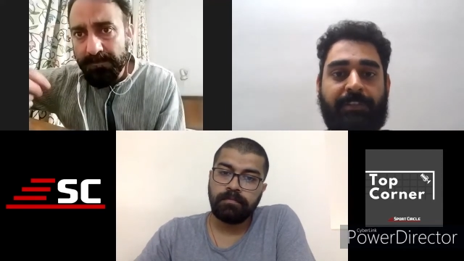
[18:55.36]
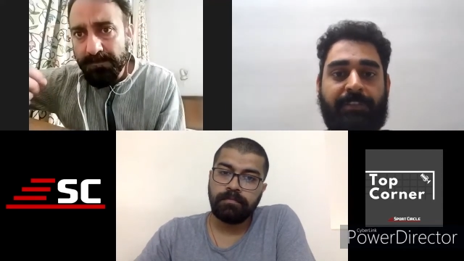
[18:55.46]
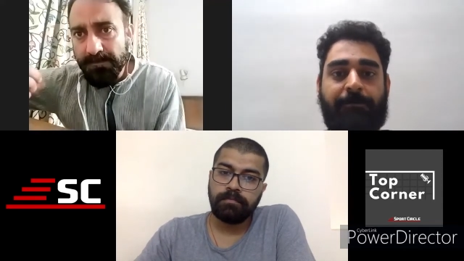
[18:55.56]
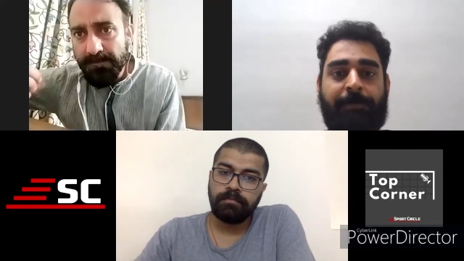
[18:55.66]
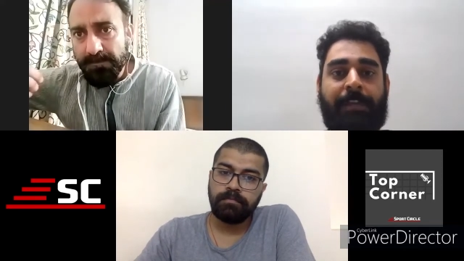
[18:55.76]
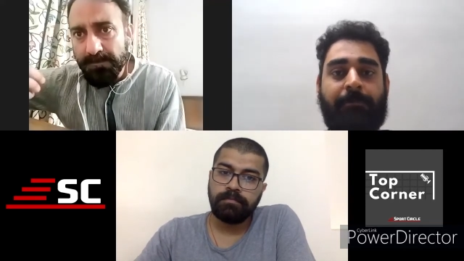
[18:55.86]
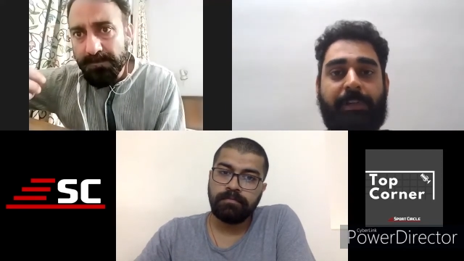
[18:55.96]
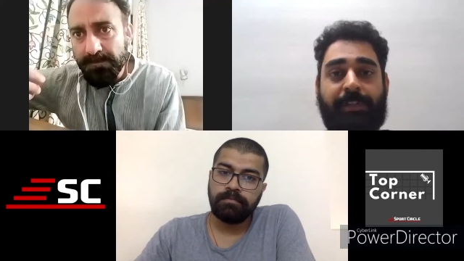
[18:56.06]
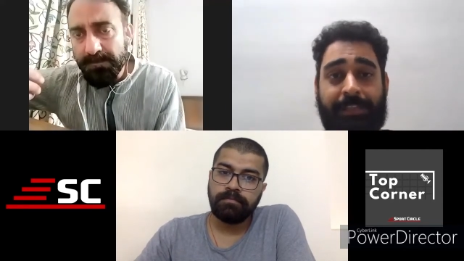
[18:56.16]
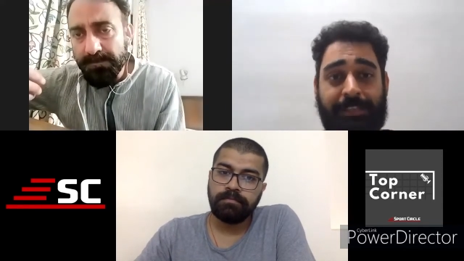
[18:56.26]
Speaker 1: with a set plan,
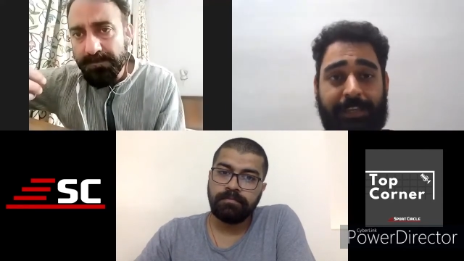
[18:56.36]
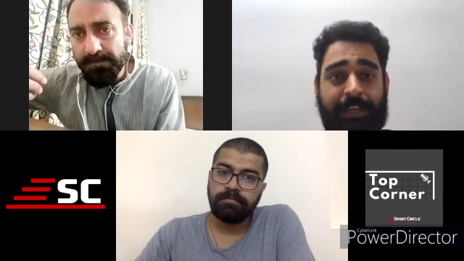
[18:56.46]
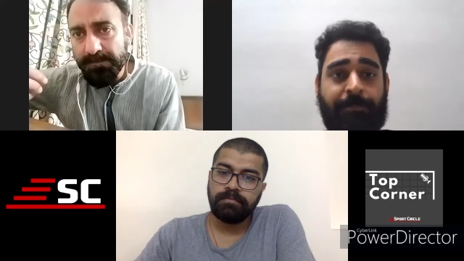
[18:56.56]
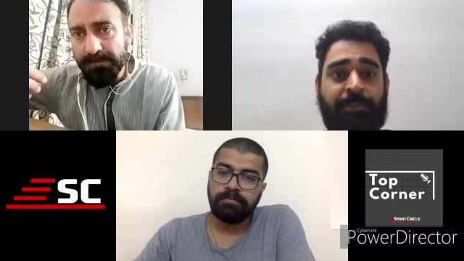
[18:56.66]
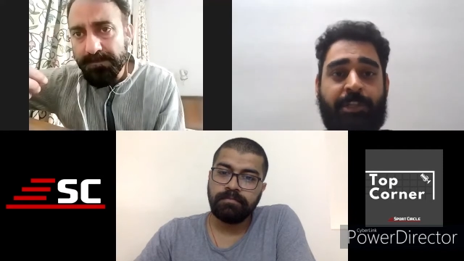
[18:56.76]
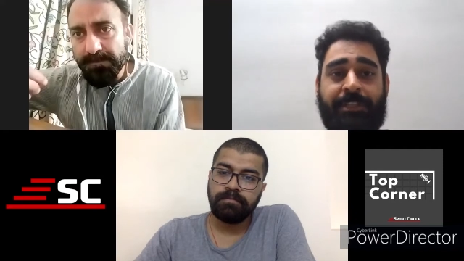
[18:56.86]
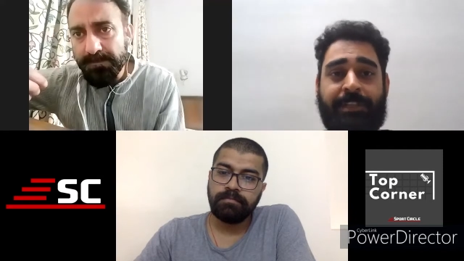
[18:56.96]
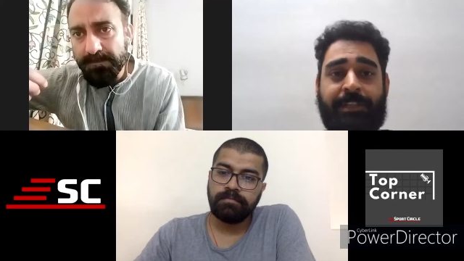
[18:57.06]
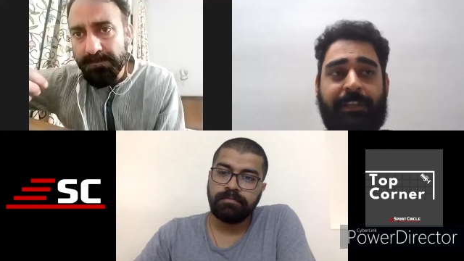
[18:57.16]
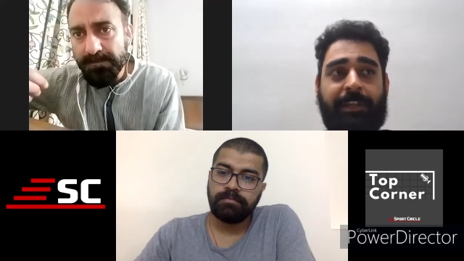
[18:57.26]
but then they kept
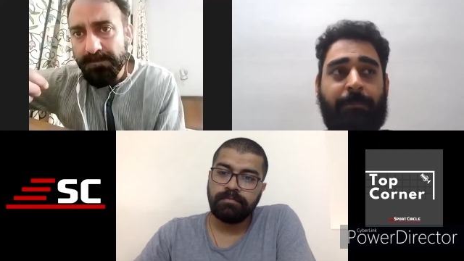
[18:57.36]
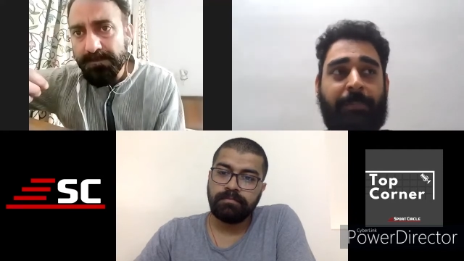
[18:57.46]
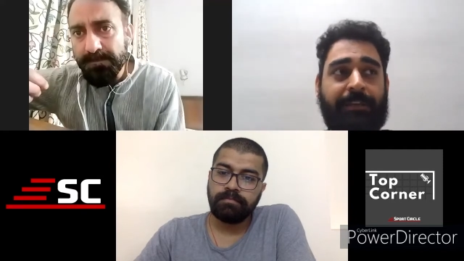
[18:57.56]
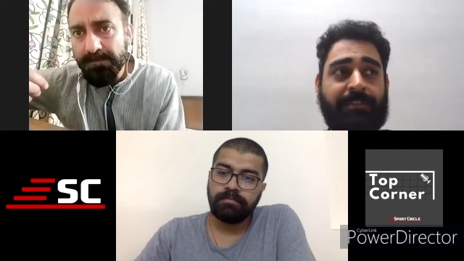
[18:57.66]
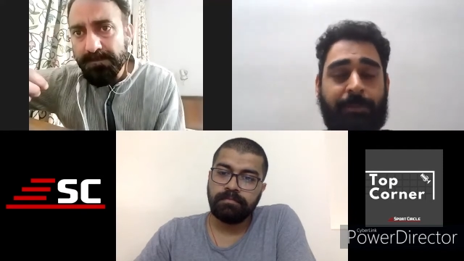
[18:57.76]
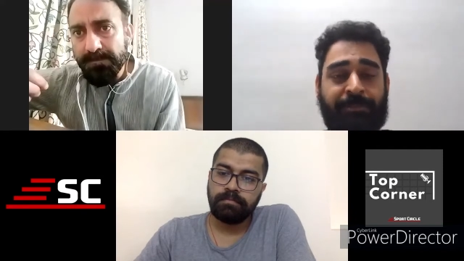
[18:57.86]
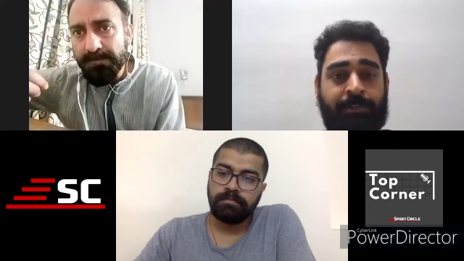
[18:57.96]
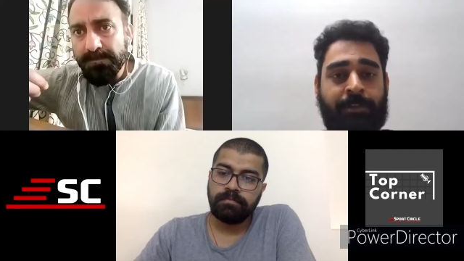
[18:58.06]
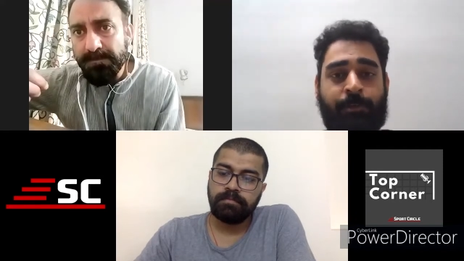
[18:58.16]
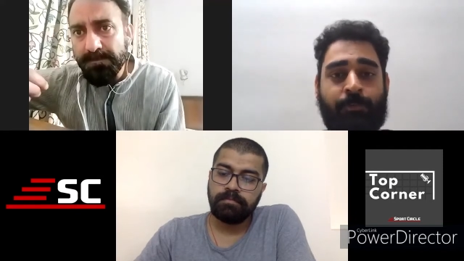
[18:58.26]
changing. They made the
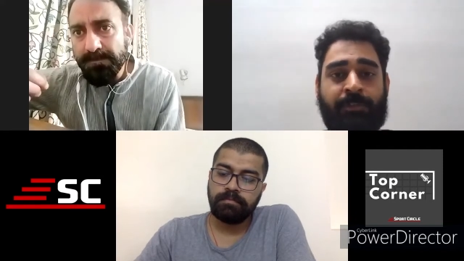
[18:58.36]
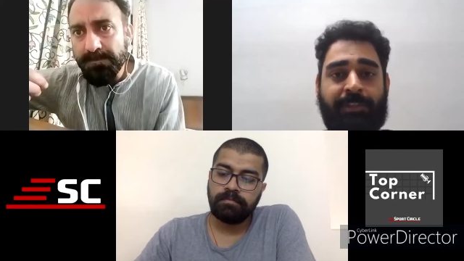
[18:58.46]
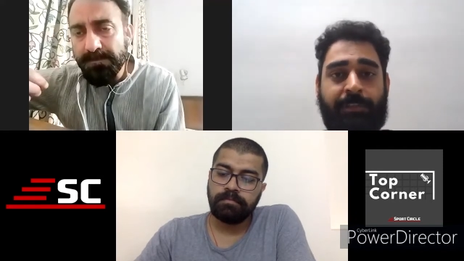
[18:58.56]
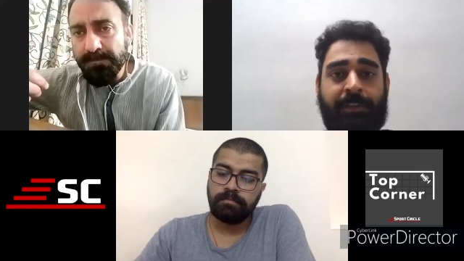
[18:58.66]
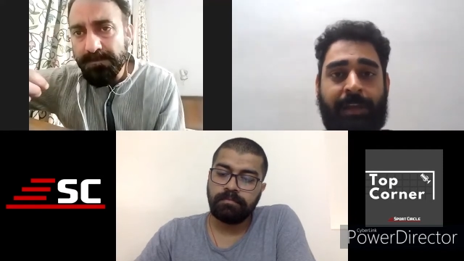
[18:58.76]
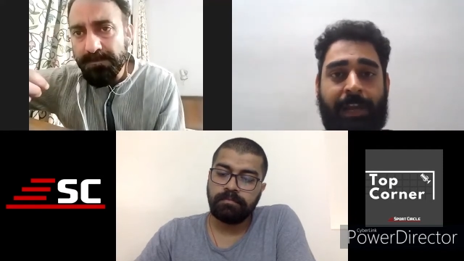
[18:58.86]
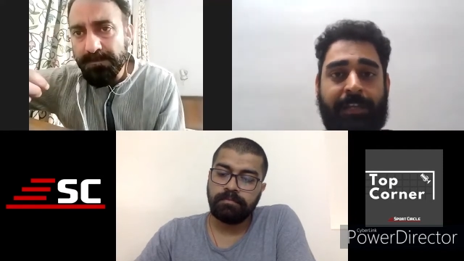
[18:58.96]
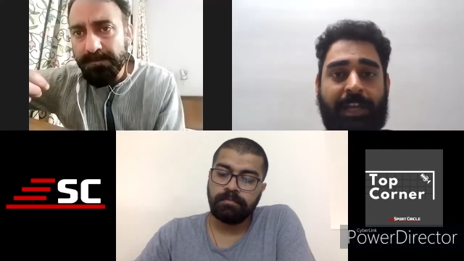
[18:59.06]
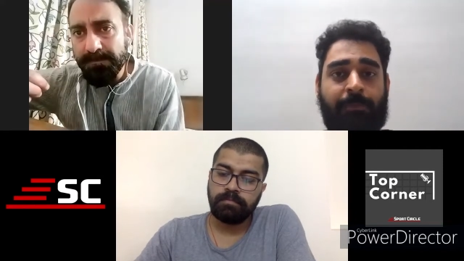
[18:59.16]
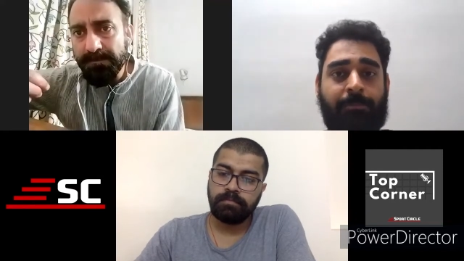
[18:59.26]
substitutions at the right
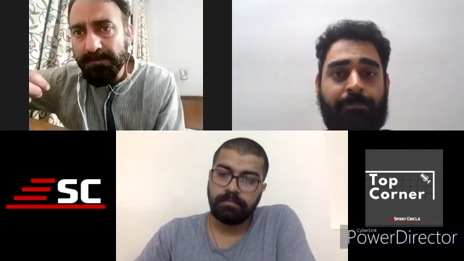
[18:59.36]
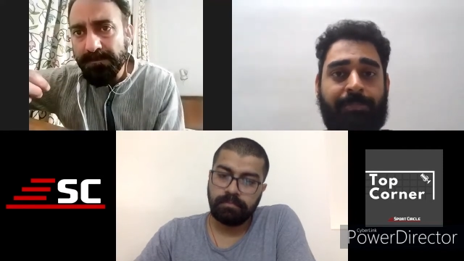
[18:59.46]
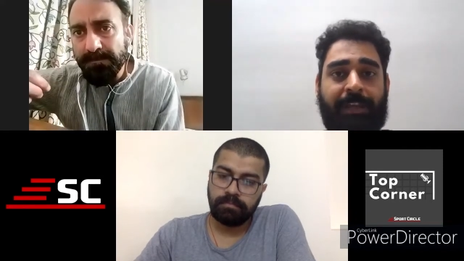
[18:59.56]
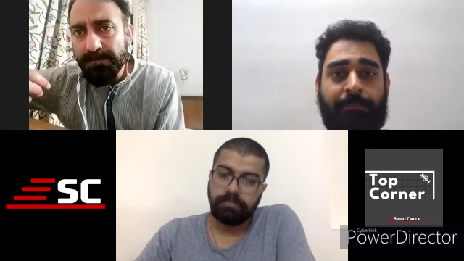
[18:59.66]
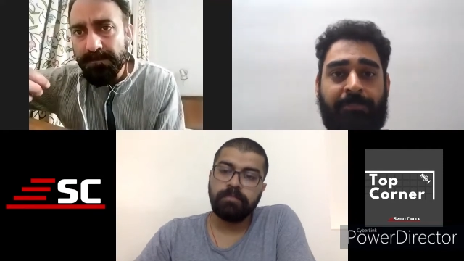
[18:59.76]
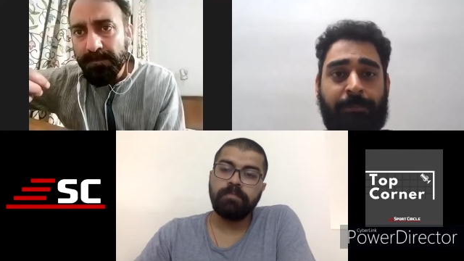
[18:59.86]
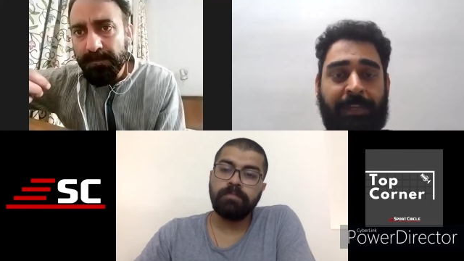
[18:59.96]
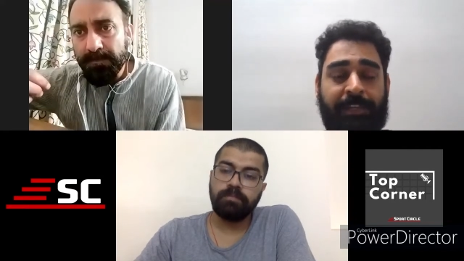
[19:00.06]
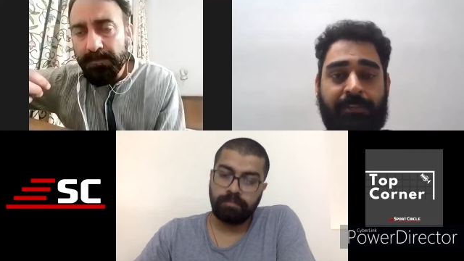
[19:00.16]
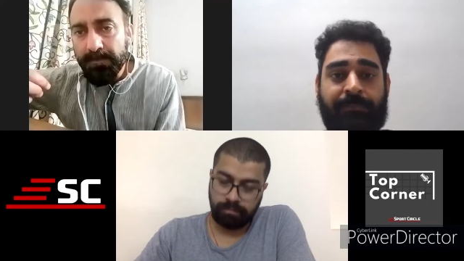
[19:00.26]
time, kept the
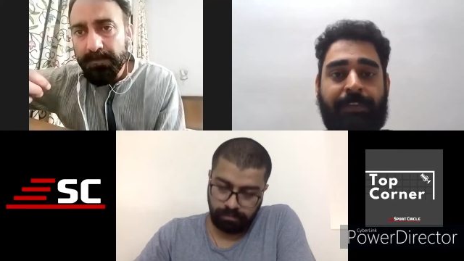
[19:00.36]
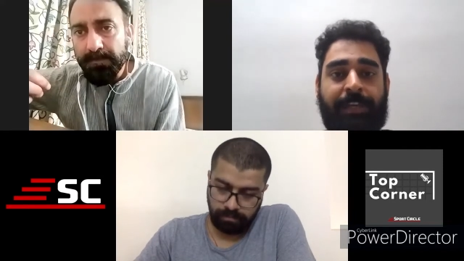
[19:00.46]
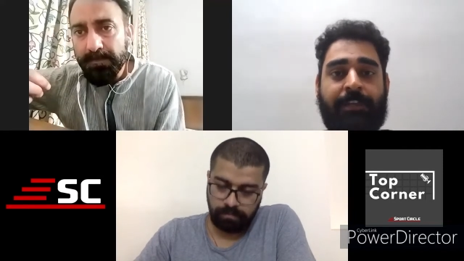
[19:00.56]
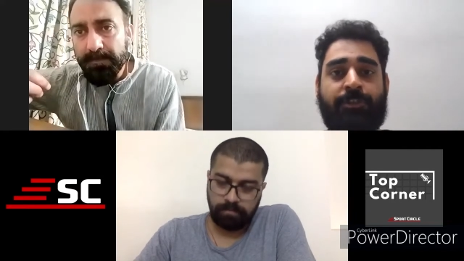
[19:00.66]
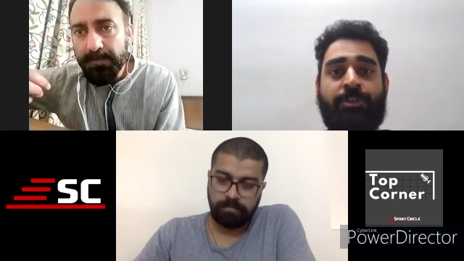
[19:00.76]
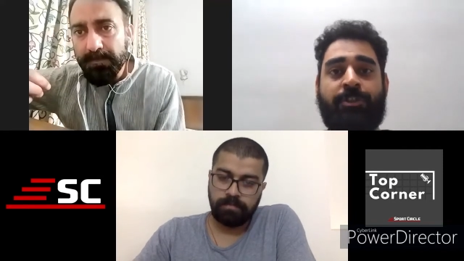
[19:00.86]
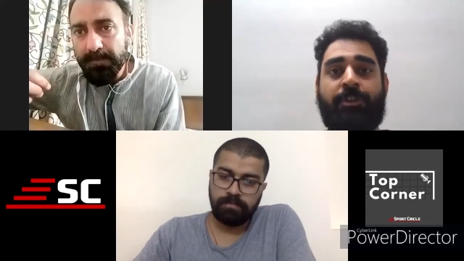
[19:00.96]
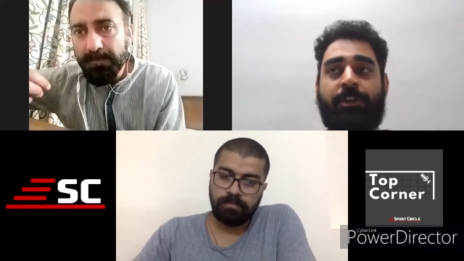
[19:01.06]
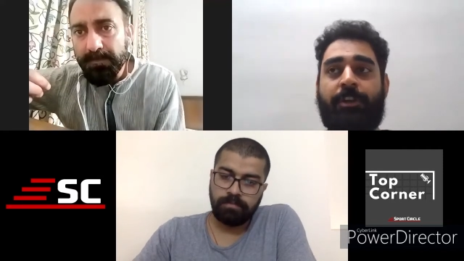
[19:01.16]
players fresh.